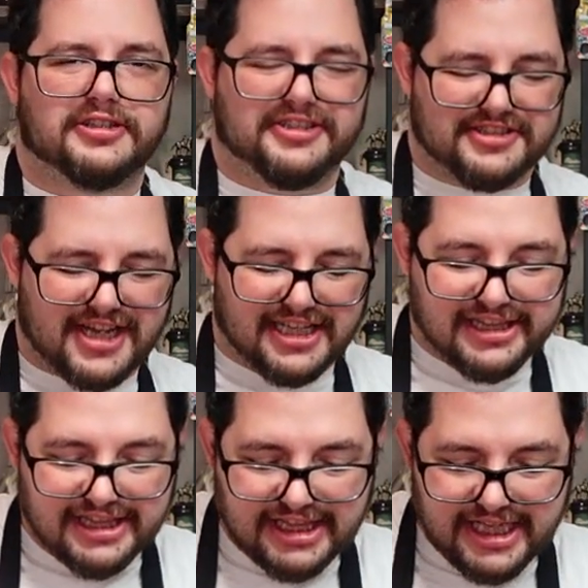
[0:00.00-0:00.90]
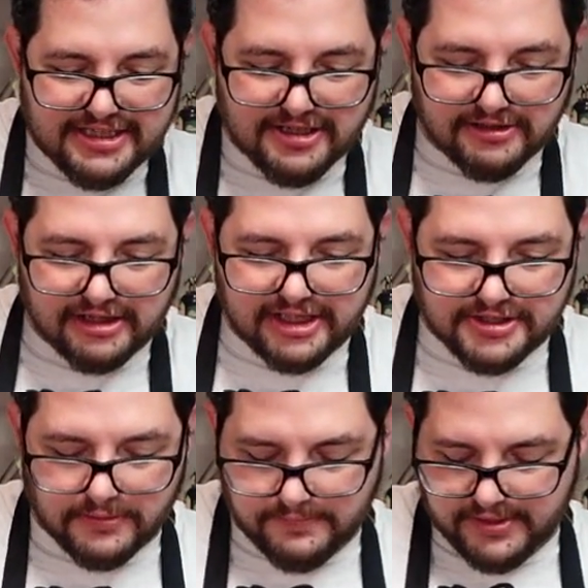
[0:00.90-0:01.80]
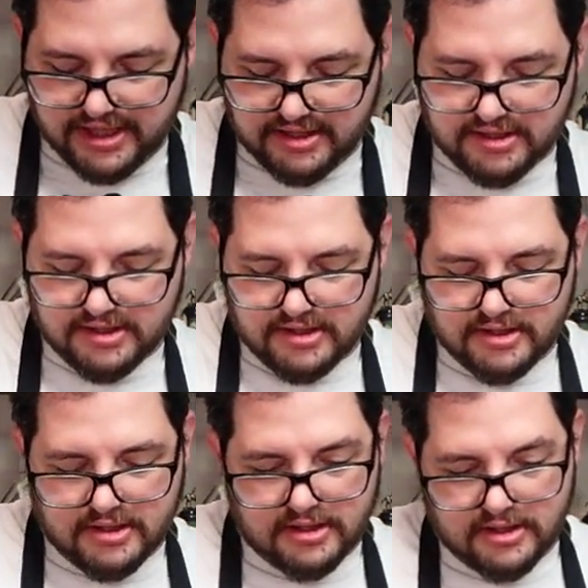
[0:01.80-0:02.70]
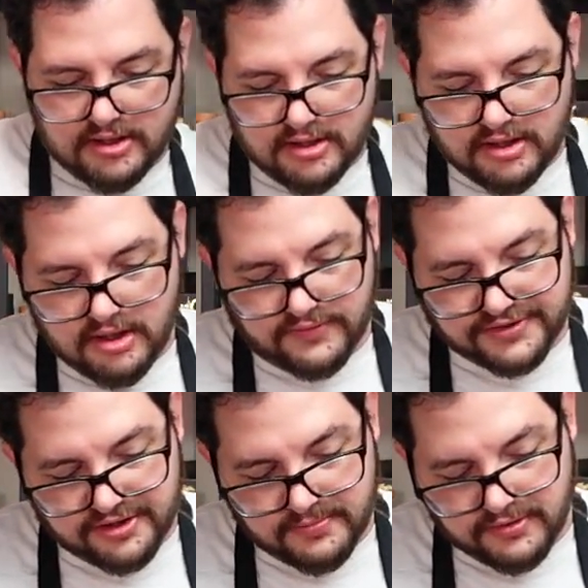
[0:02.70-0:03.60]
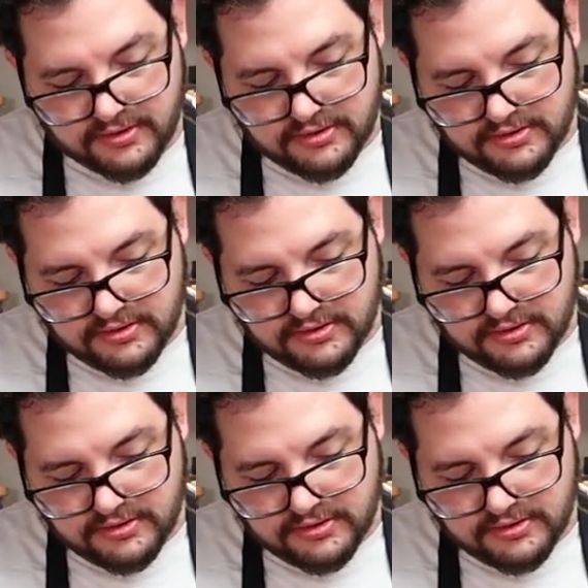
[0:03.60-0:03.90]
just a little bit of simple.